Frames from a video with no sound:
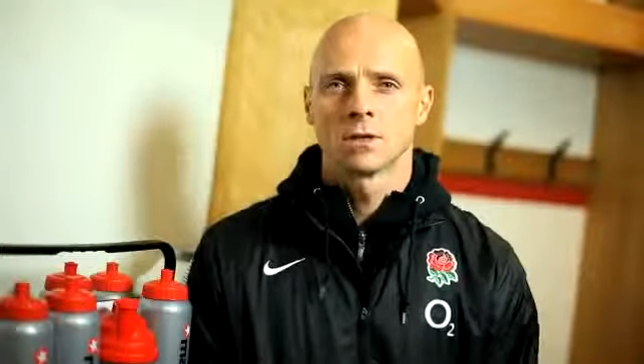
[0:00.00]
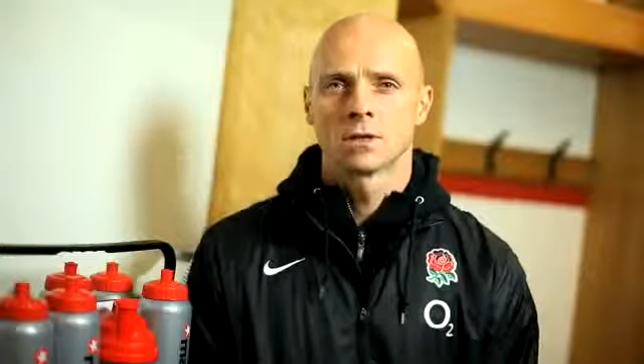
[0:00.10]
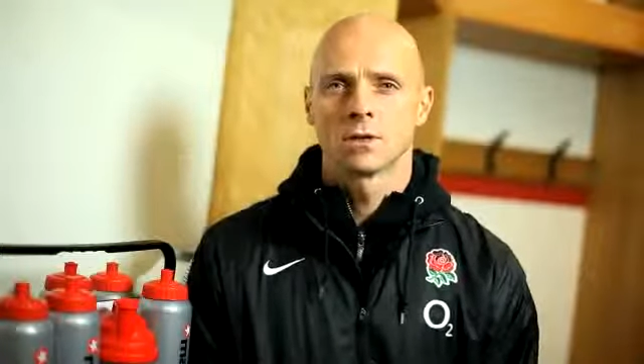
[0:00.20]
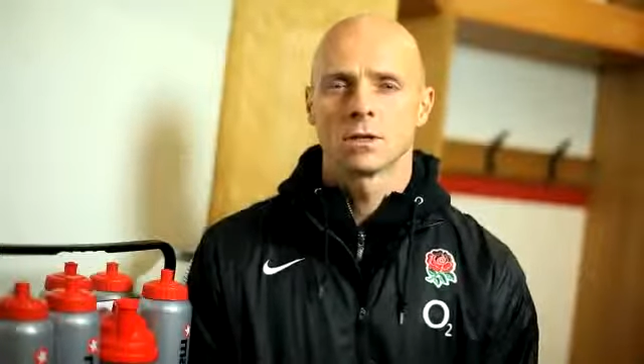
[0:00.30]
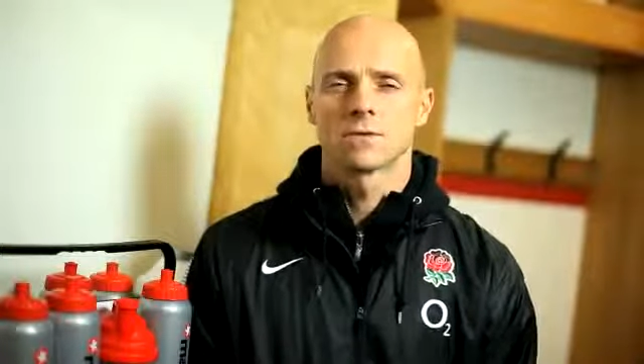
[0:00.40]

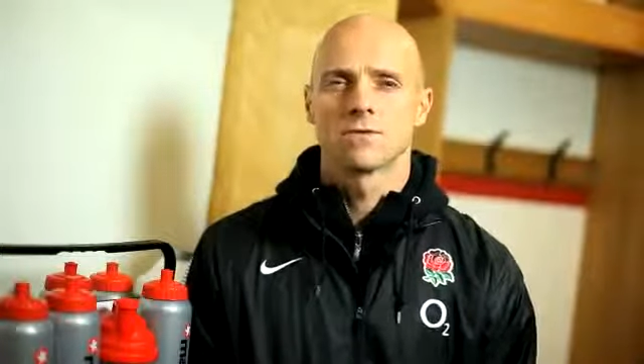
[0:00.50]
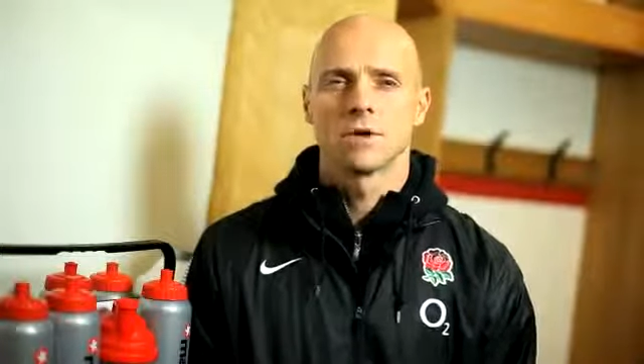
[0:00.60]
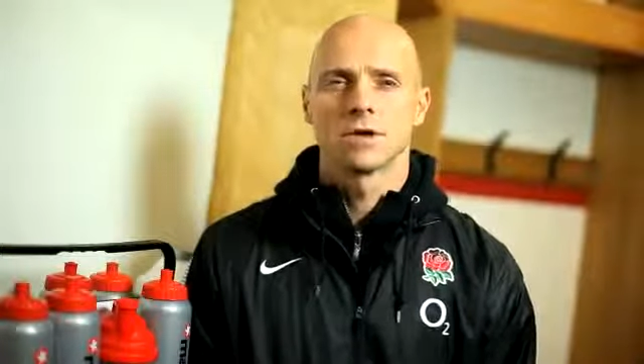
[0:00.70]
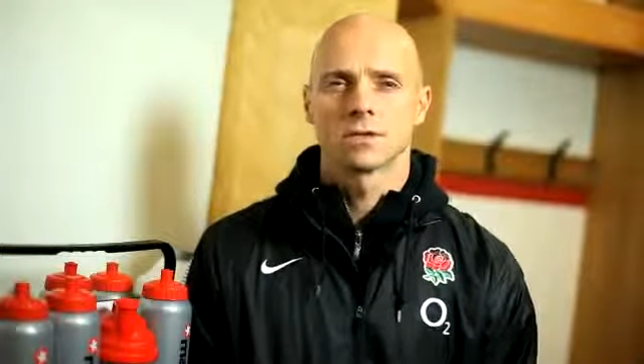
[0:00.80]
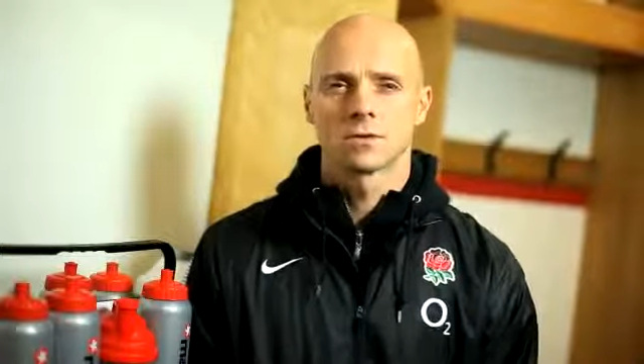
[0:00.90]
So it's
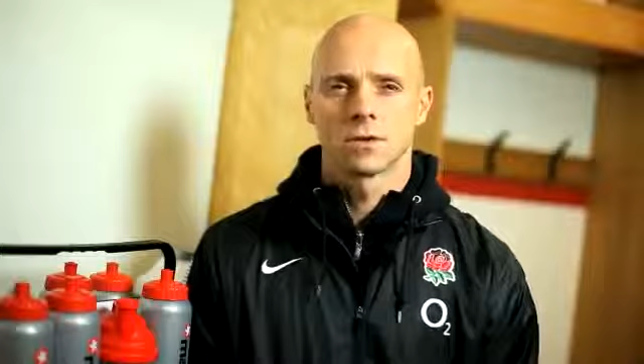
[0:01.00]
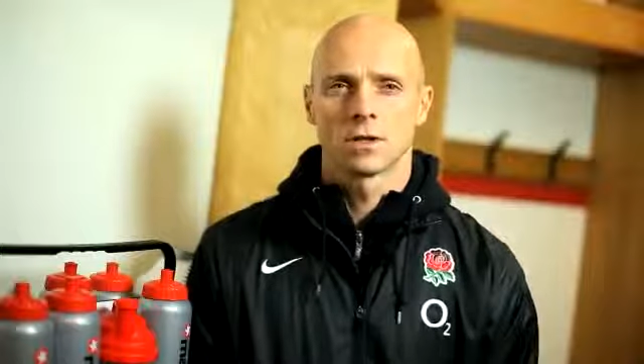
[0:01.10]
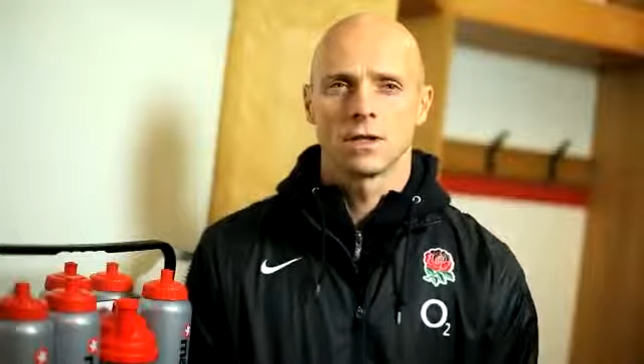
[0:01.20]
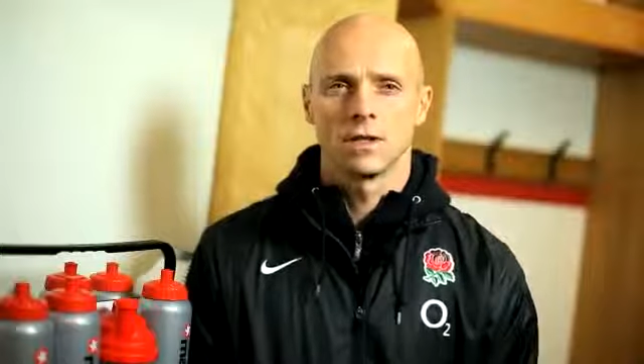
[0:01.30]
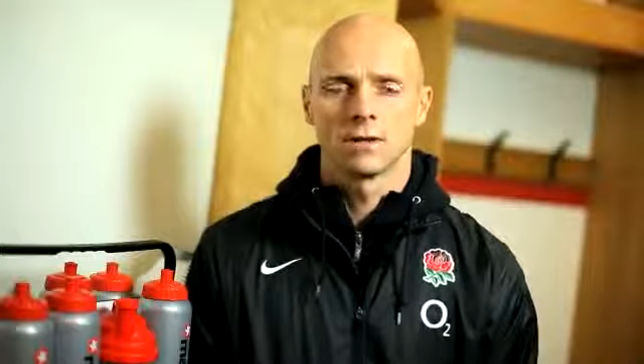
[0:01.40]
vital
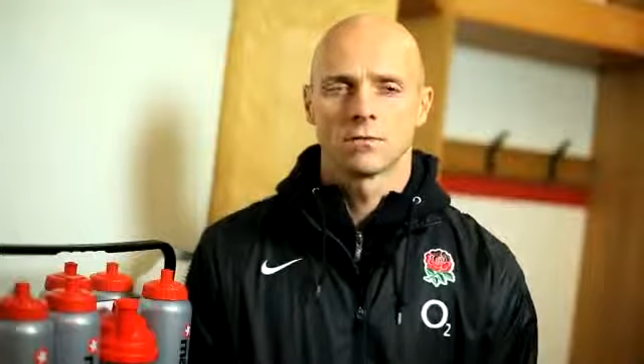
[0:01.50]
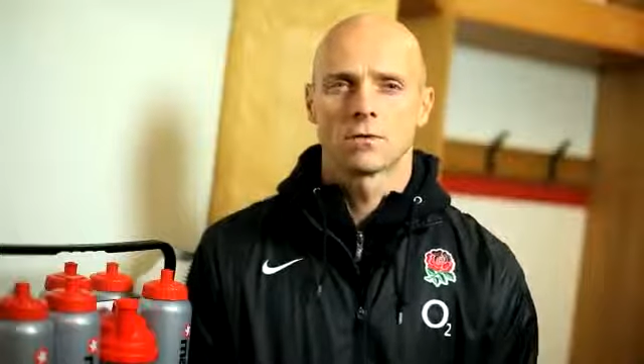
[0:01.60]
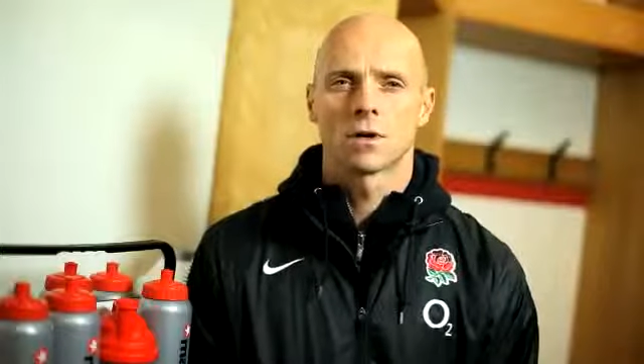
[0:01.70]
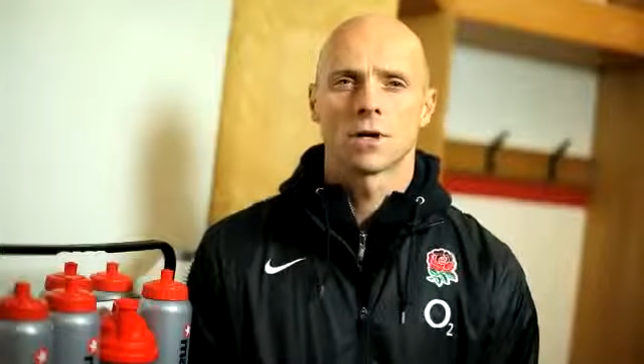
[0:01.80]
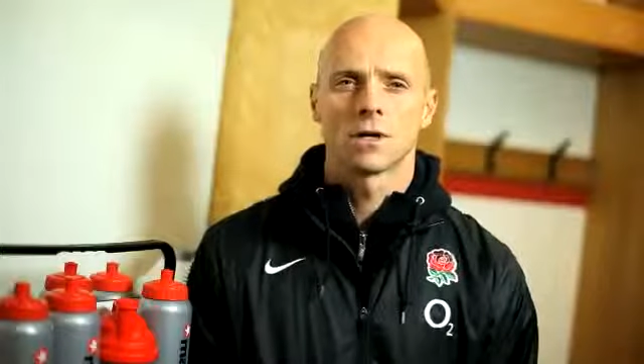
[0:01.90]
that in the
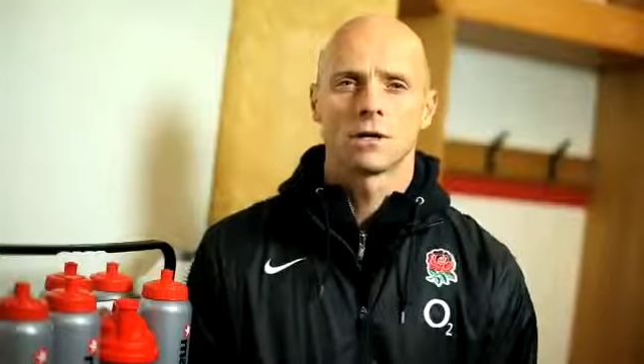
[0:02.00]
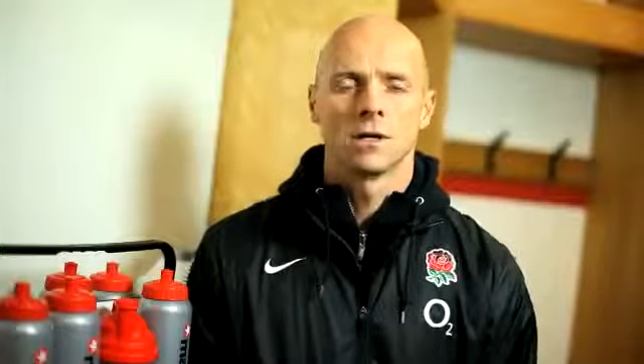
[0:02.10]
right,